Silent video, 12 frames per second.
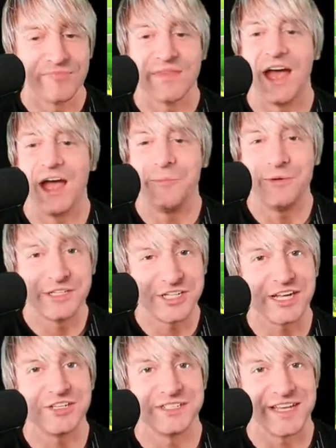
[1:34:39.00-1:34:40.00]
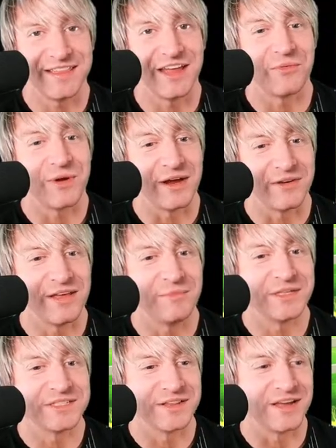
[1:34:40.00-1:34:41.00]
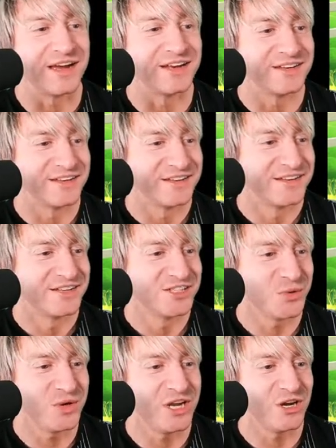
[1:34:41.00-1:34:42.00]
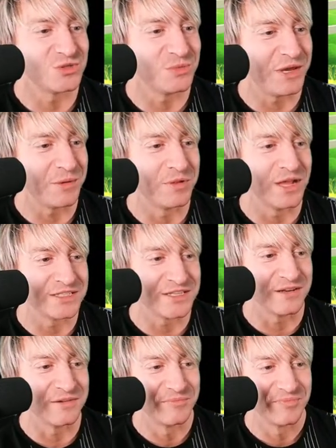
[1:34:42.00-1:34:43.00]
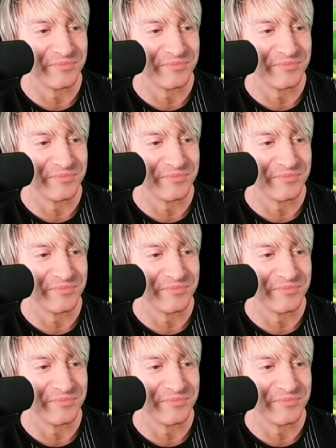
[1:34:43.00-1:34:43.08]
I appreciate you saying that, Reiner. That means a lot. 20 years would be a blessing.